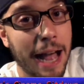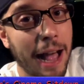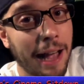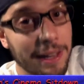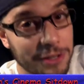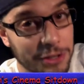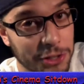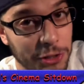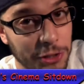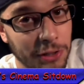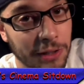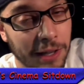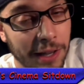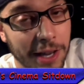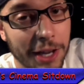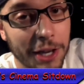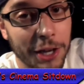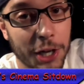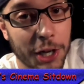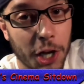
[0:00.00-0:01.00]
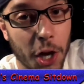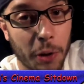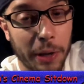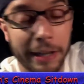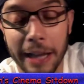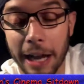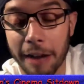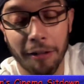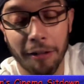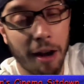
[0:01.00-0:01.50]
Hostel, you know
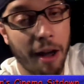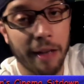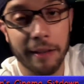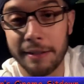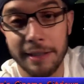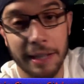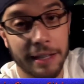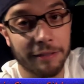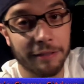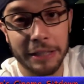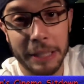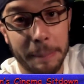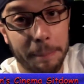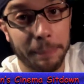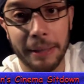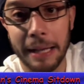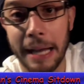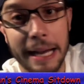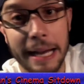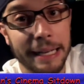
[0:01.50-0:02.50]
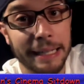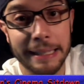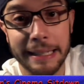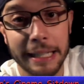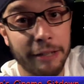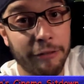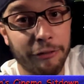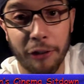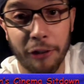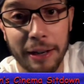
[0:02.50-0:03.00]
Eli Roth doesn't really play in
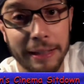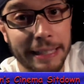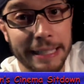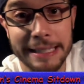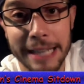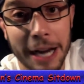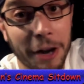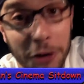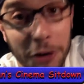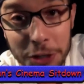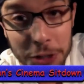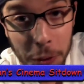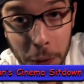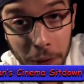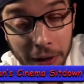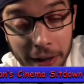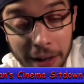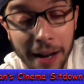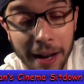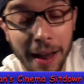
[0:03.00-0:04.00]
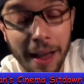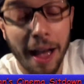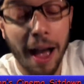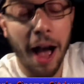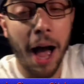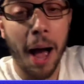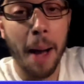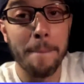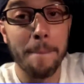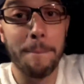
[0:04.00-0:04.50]
kid-friendly territory.
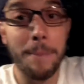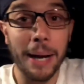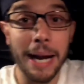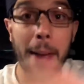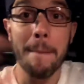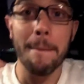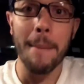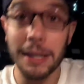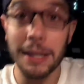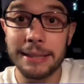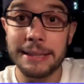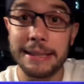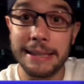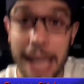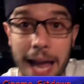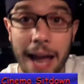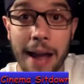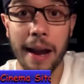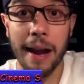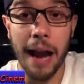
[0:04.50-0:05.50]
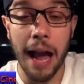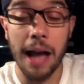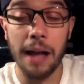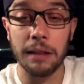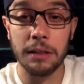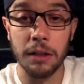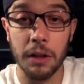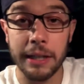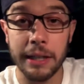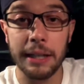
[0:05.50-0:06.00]
Um, but I must say,
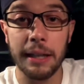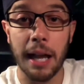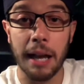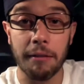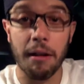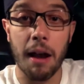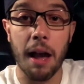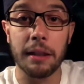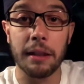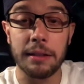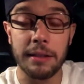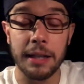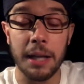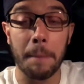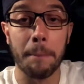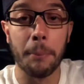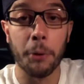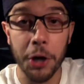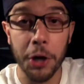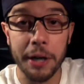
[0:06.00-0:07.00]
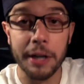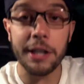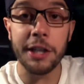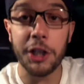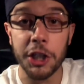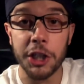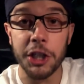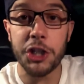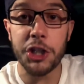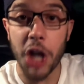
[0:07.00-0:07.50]
I thought Eli Roth did a pretty
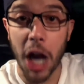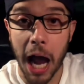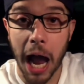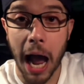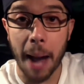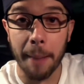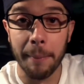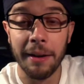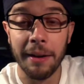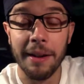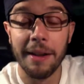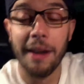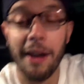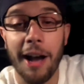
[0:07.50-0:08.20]
good job